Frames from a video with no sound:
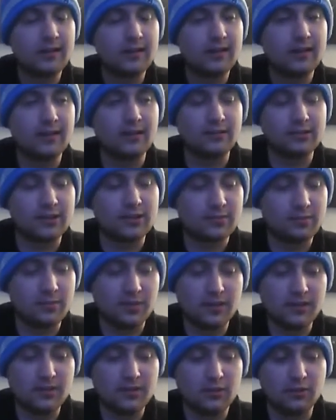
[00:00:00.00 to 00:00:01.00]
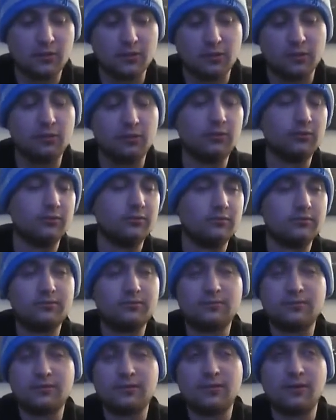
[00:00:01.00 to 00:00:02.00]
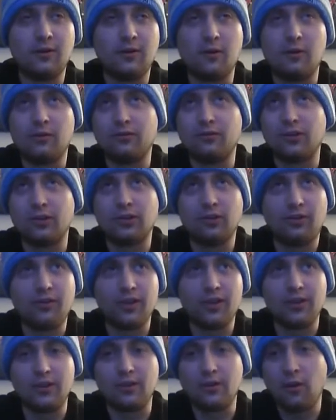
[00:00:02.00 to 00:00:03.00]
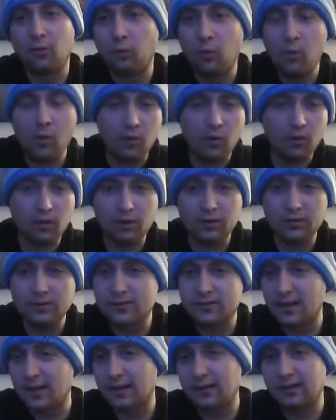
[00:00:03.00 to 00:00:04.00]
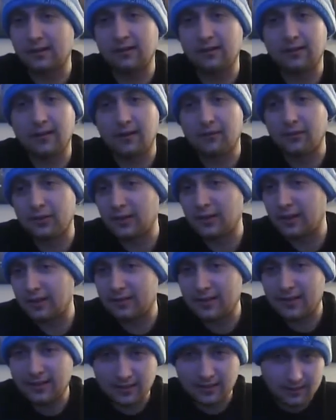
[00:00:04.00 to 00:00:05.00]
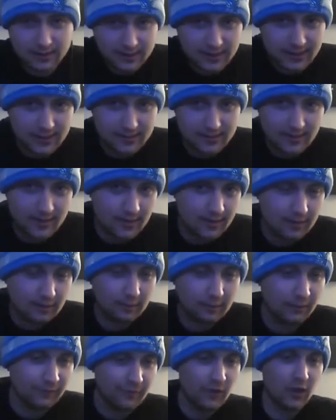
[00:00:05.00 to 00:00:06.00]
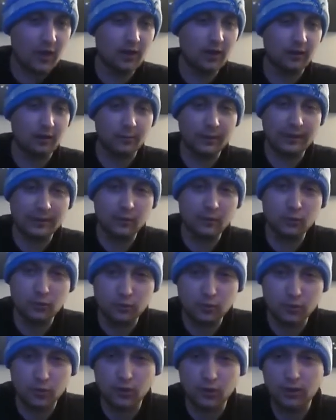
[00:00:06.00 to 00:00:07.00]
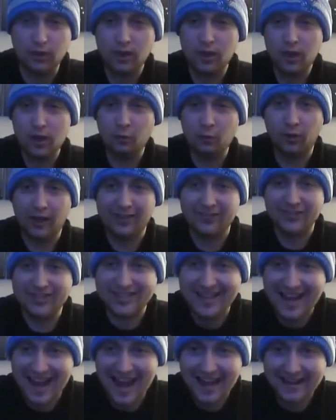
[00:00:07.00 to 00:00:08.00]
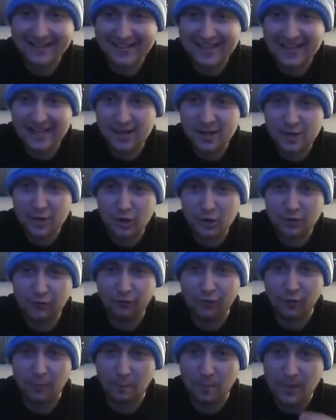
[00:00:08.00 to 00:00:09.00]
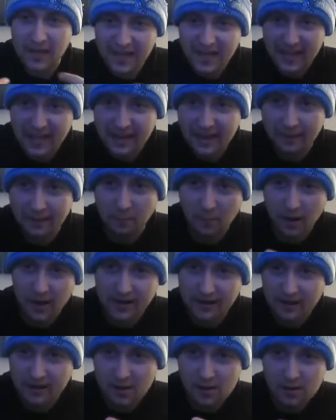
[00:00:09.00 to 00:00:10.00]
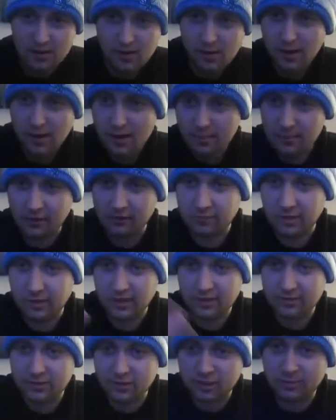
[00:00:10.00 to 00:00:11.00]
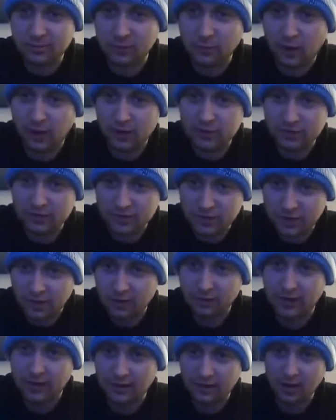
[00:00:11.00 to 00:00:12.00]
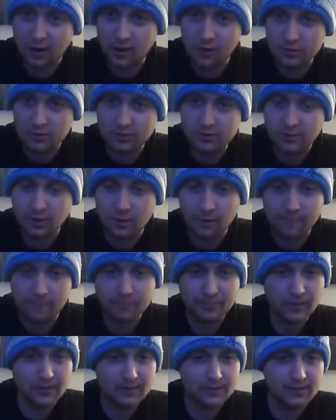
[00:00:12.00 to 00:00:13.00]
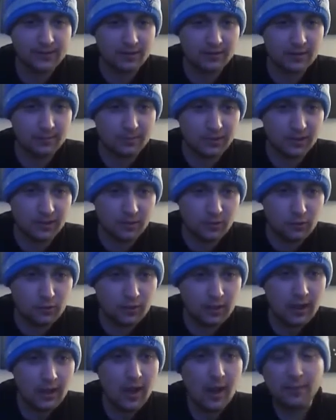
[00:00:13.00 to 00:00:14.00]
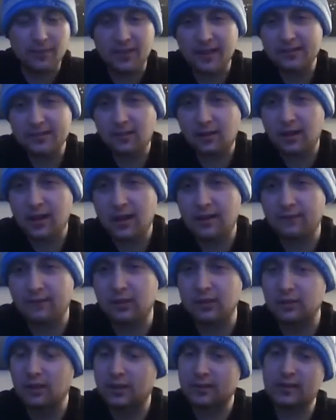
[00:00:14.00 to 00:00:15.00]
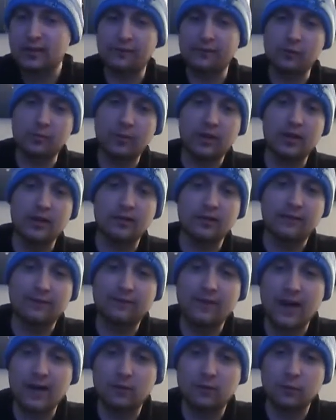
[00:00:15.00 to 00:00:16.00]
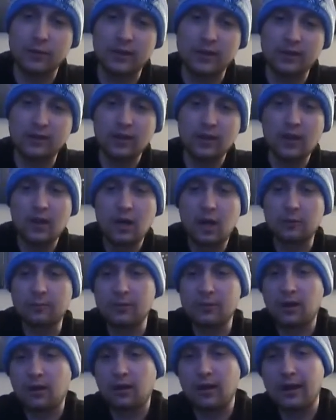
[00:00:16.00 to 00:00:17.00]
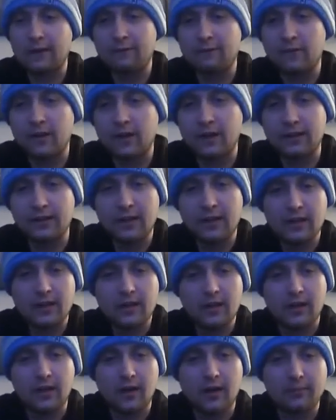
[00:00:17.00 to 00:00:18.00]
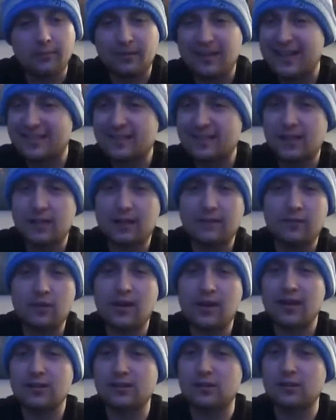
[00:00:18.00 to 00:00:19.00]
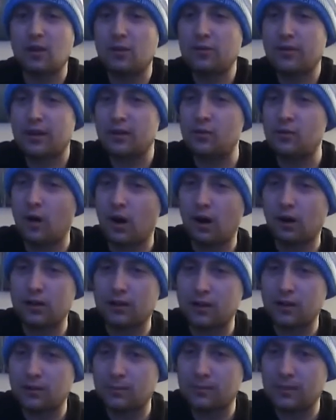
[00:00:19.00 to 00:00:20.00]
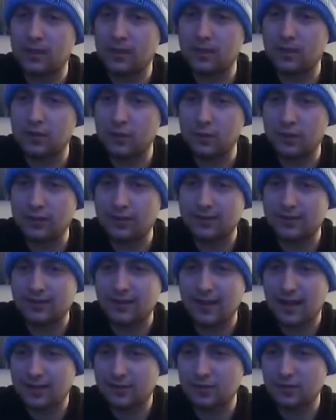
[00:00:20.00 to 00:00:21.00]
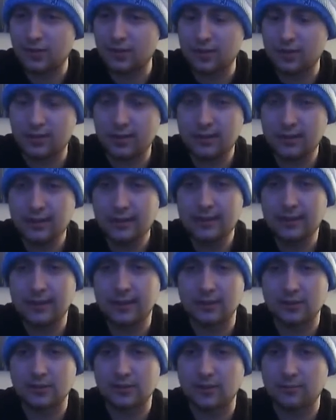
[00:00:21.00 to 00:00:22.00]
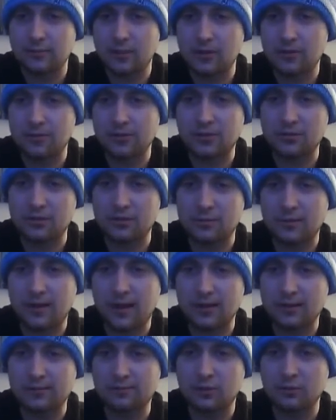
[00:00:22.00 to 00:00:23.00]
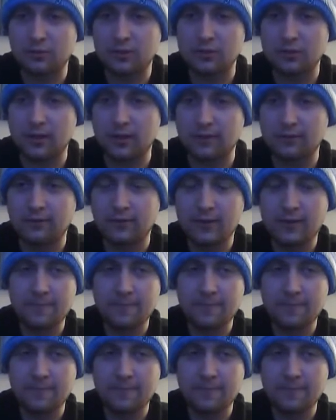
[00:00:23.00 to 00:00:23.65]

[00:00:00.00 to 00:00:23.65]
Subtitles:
It'll just be to go over the awards and everything at the end of the season. It'll be fun. It'll be cool. We'll have snacks here for me and Micah. But everybody else will just be watching, so you don't get those. So, sucks to be you. But that's all I have. Good luck to everybody in the final week. Hope you all had fun. Last thing, if you guys know that you aren't going to be doing this next year, just let me know as soon as possible. We do have